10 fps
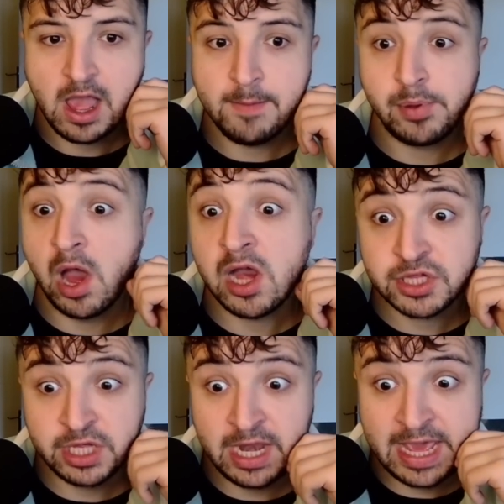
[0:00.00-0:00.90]

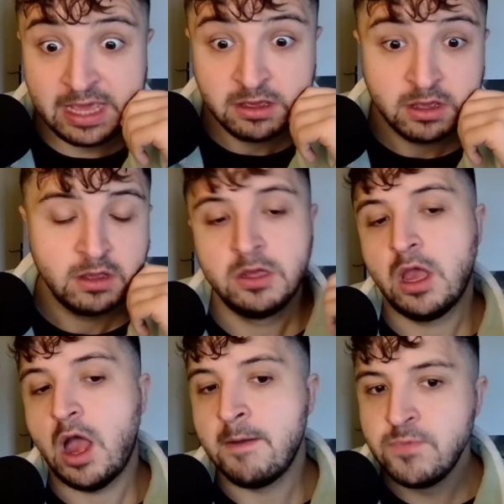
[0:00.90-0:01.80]
Personally,
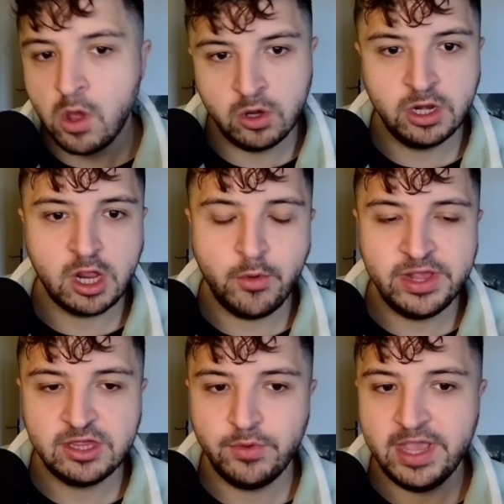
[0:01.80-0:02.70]
I'm not going to go
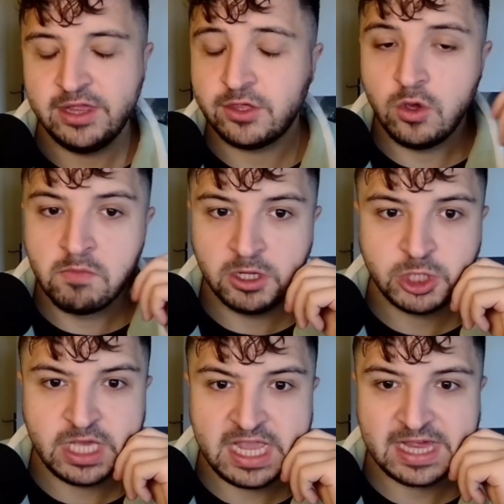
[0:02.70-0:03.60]
into it in too much
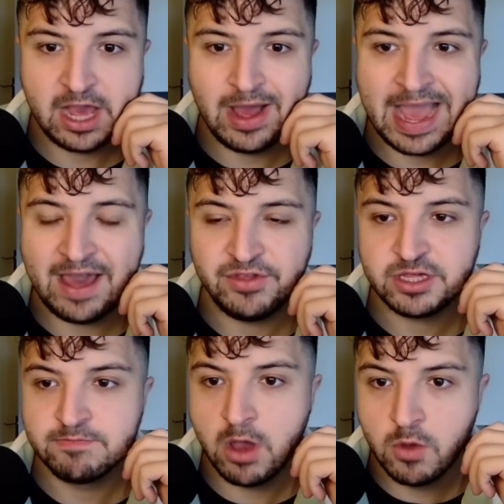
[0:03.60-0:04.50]
detail at this
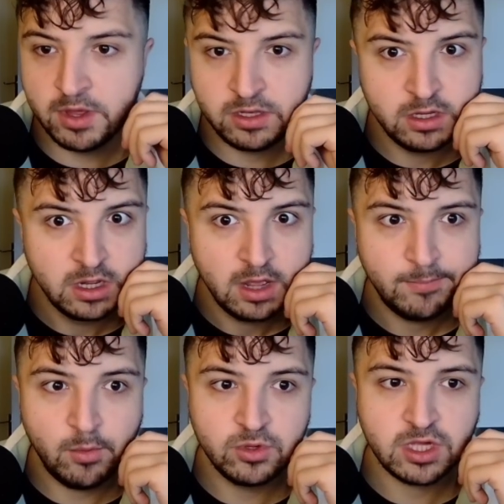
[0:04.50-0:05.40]
moment,
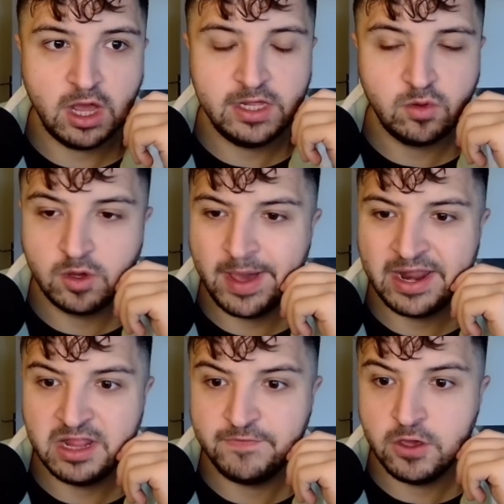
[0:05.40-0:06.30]
but we'll certainly talk about it in
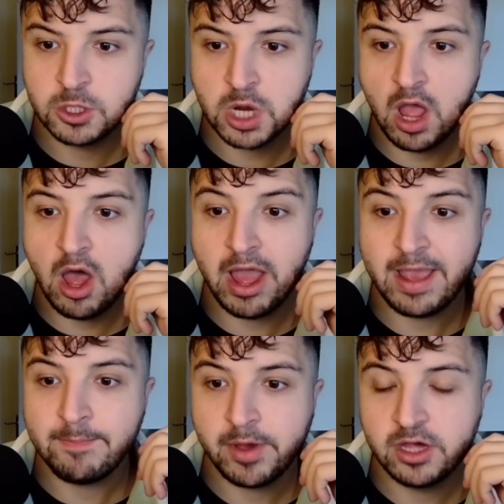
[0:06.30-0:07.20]
the future. I am
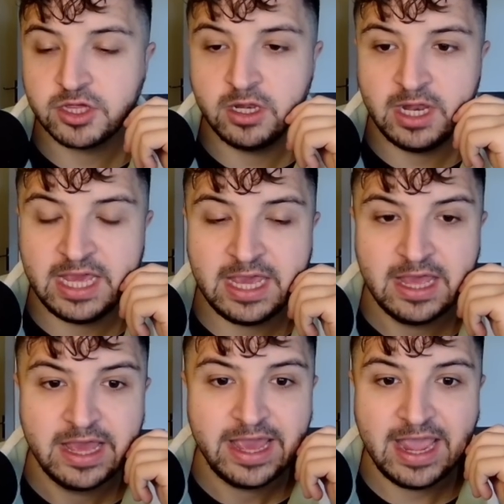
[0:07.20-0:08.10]
personally
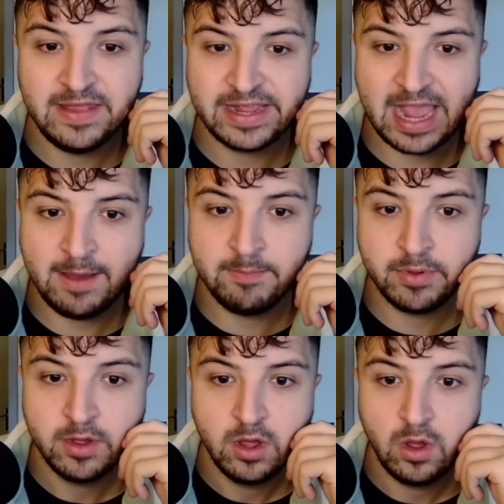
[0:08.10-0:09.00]
in the camp
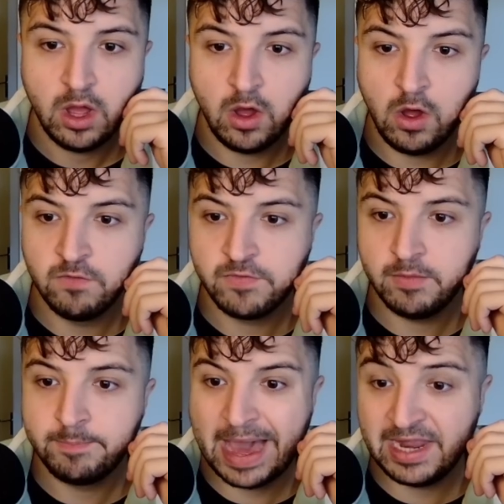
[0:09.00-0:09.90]
of
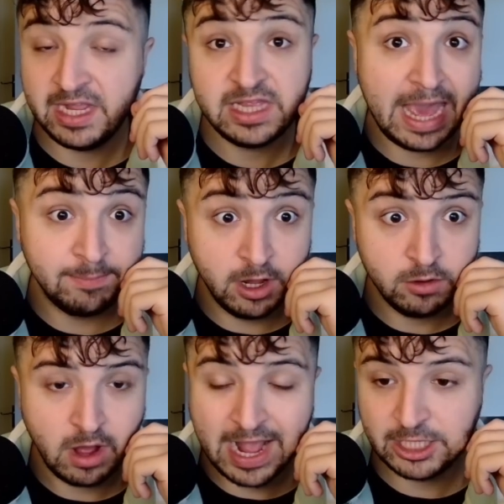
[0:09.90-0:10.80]
banning Diablo.
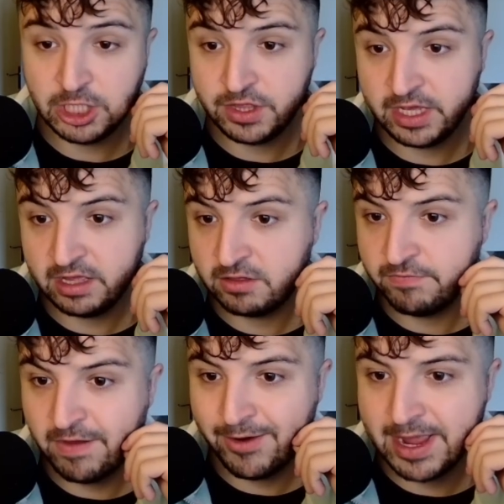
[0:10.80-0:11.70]
I actually think it's a
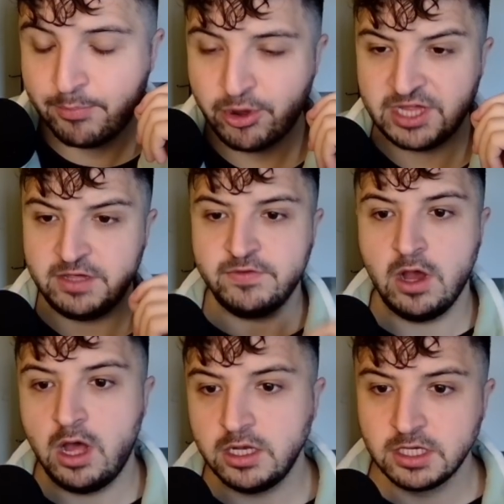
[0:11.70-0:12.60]
very oppressive
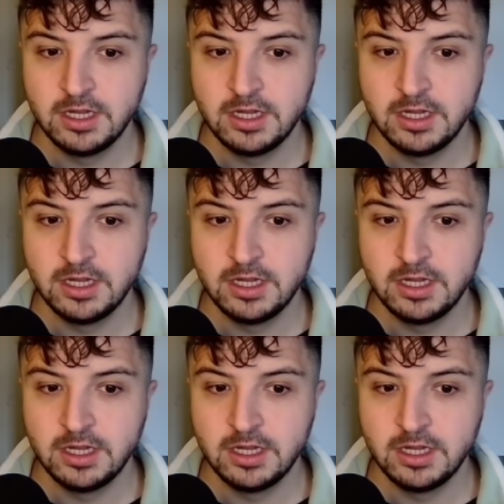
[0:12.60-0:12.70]
card.